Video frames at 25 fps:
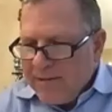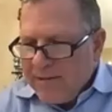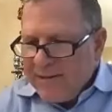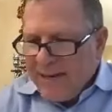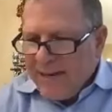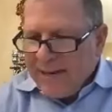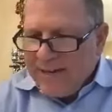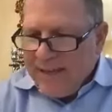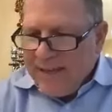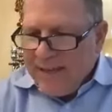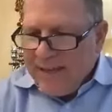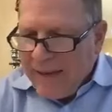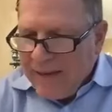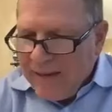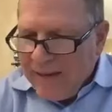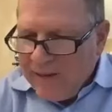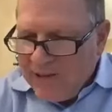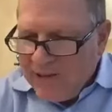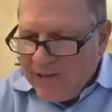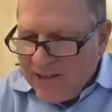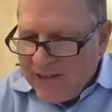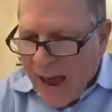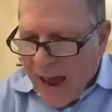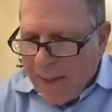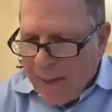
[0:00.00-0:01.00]
says they
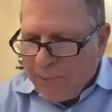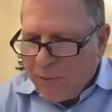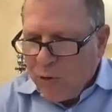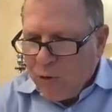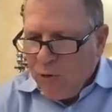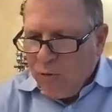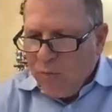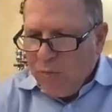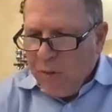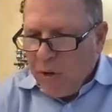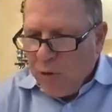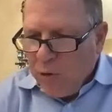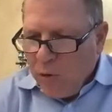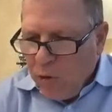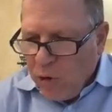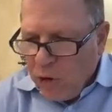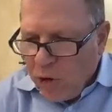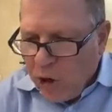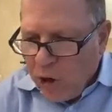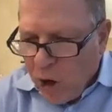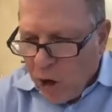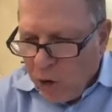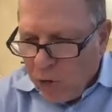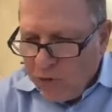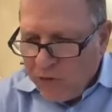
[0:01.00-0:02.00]
stopku
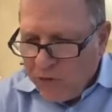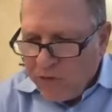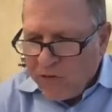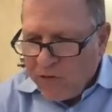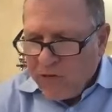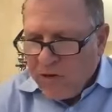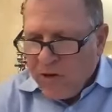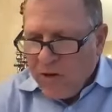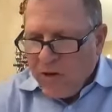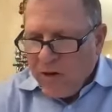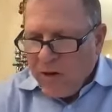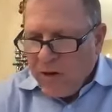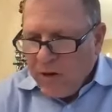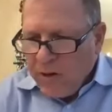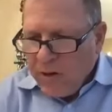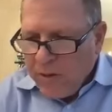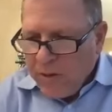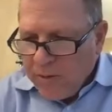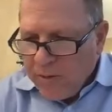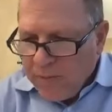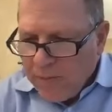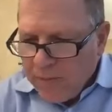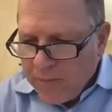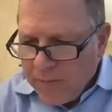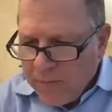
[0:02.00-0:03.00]
meugos.
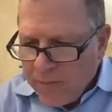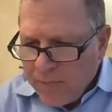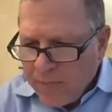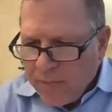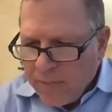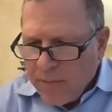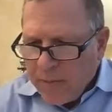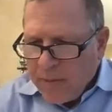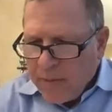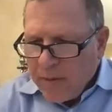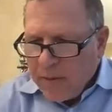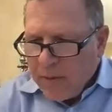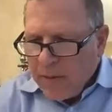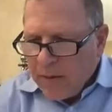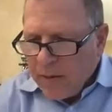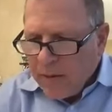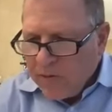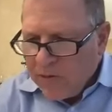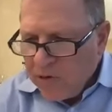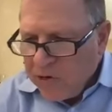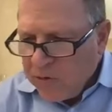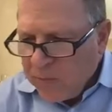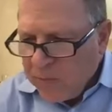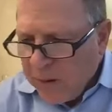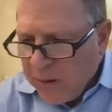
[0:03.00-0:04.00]

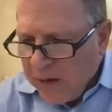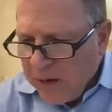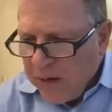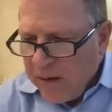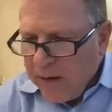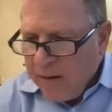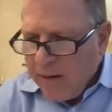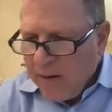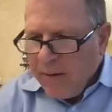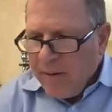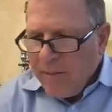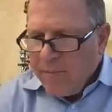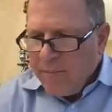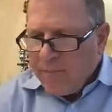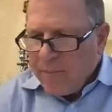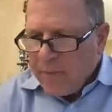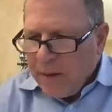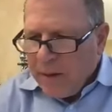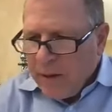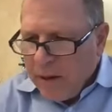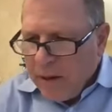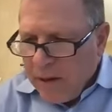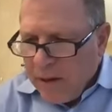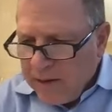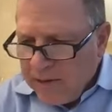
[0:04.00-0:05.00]
Excuse me.
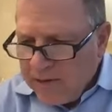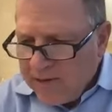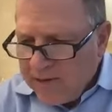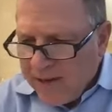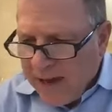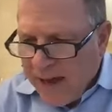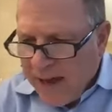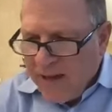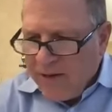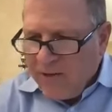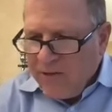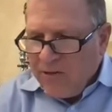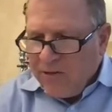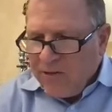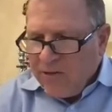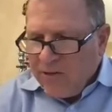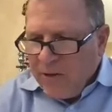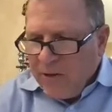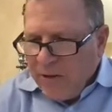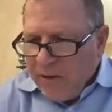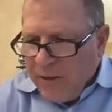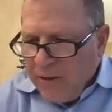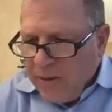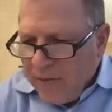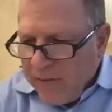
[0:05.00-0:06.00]
It says
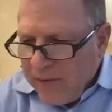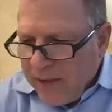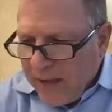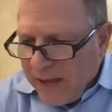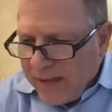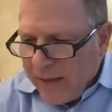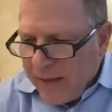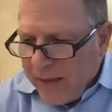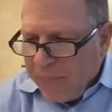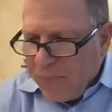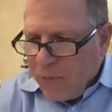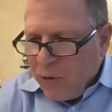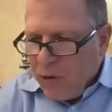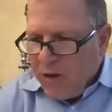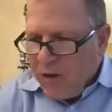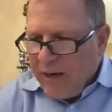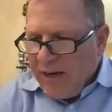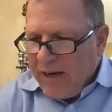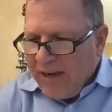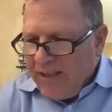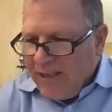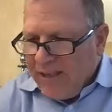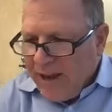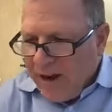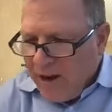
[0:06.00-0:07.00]
that they put it
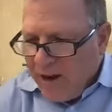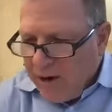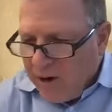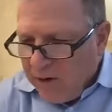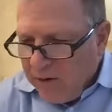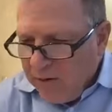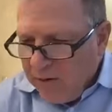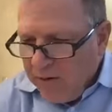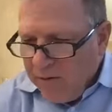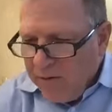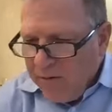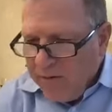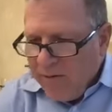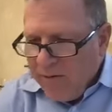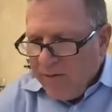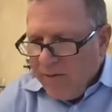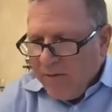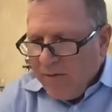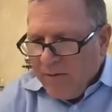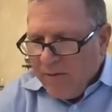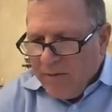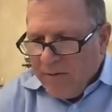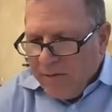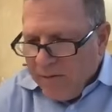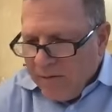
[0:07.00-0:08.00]
in their
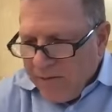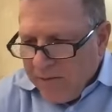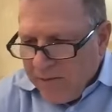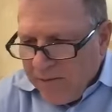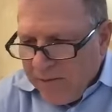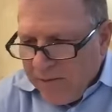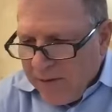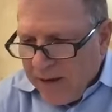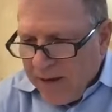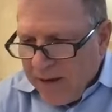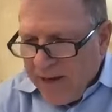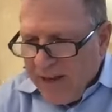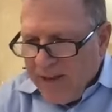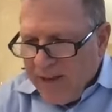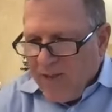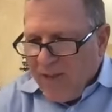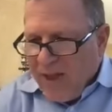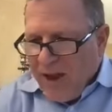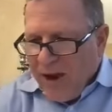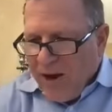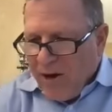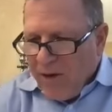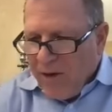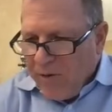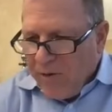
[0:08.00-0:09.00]
in
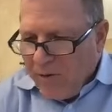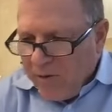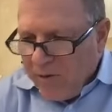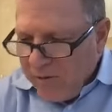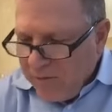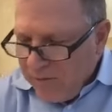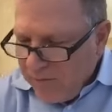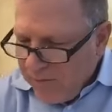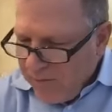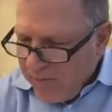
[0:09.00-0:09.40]
their